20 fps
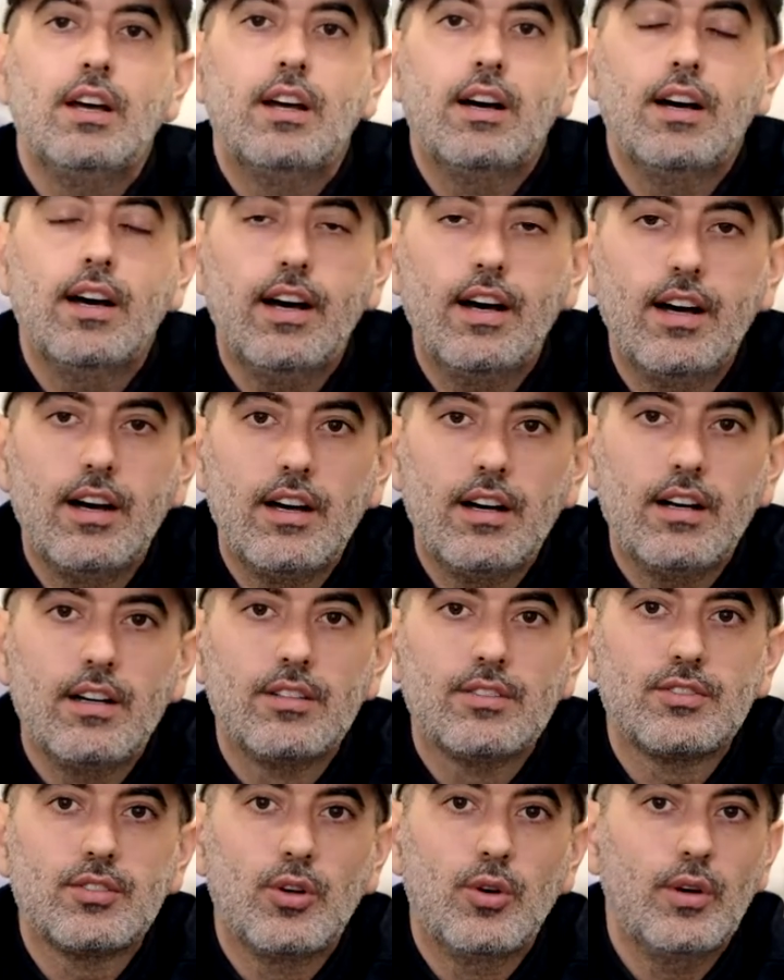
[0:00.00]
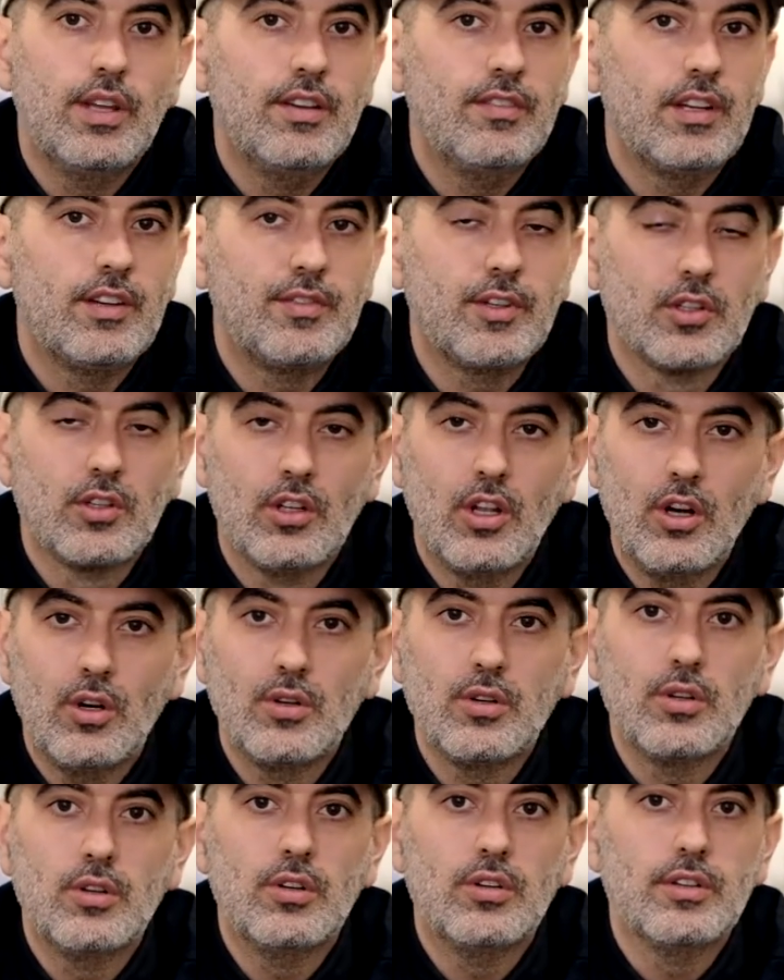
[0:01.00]
So even if you're
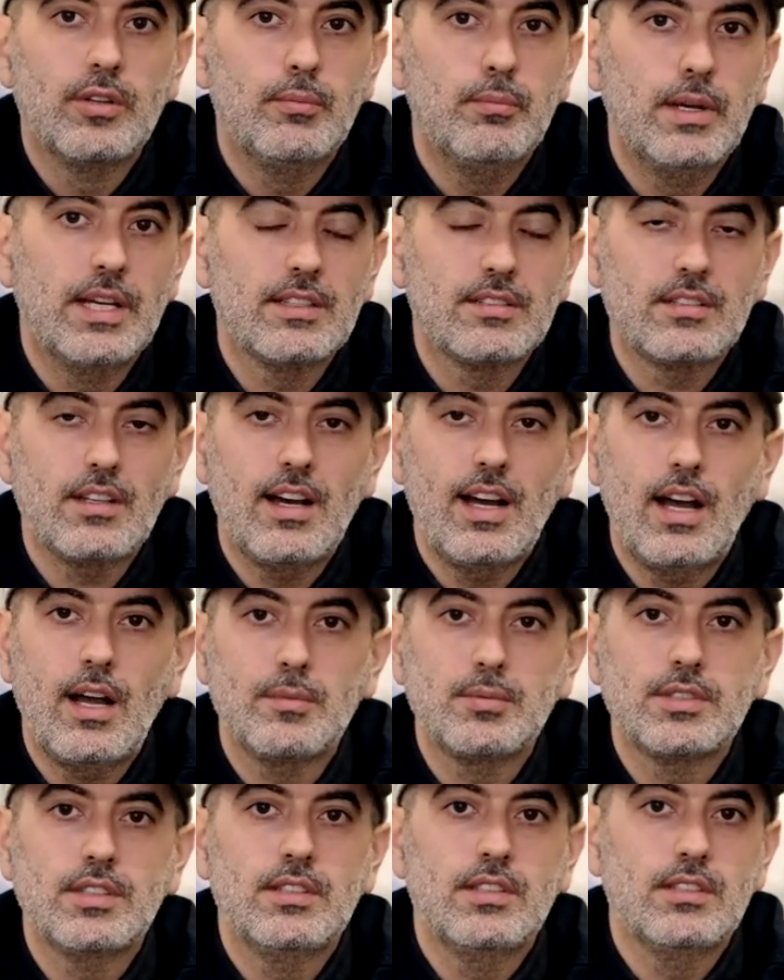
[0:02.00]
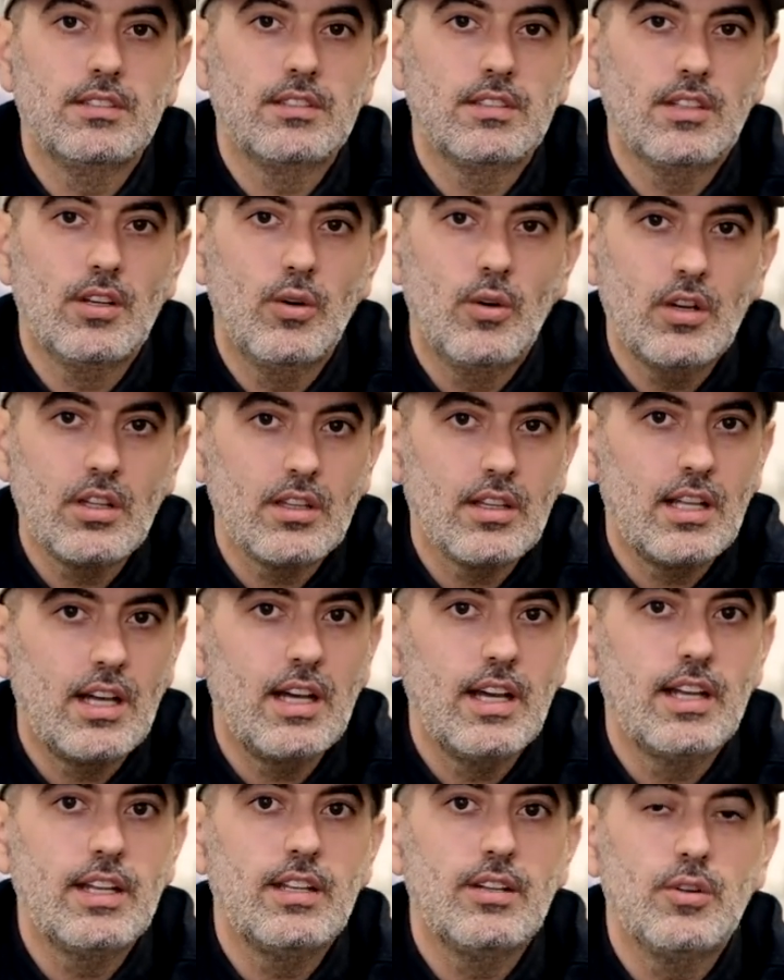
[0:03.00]
local, the best option is to go
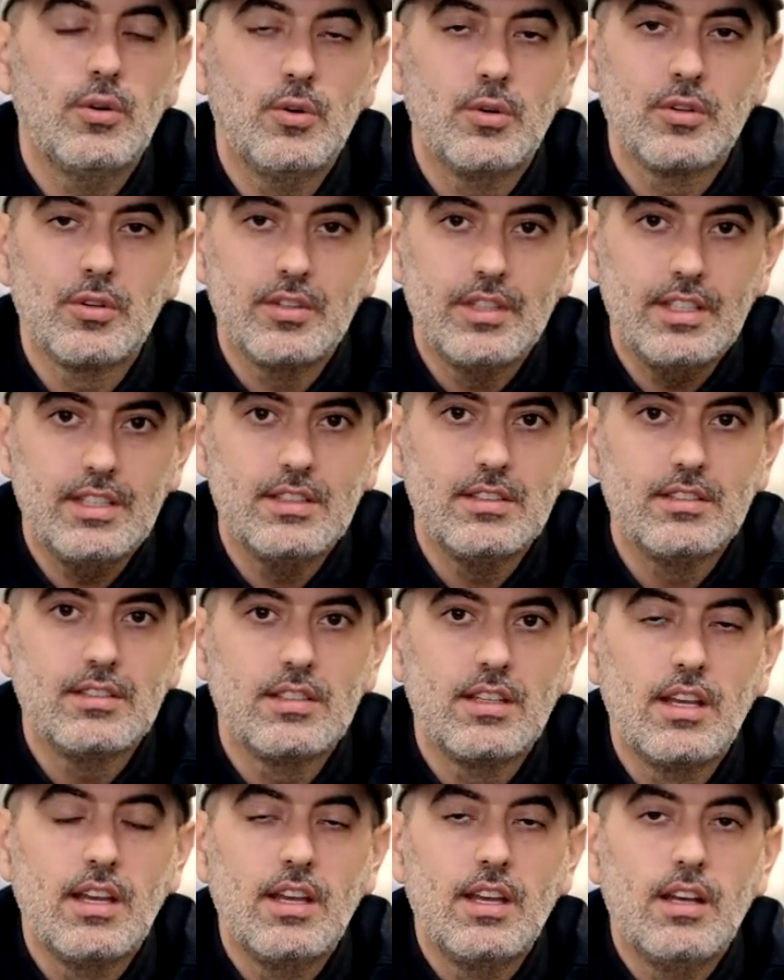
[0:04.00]
online and order these.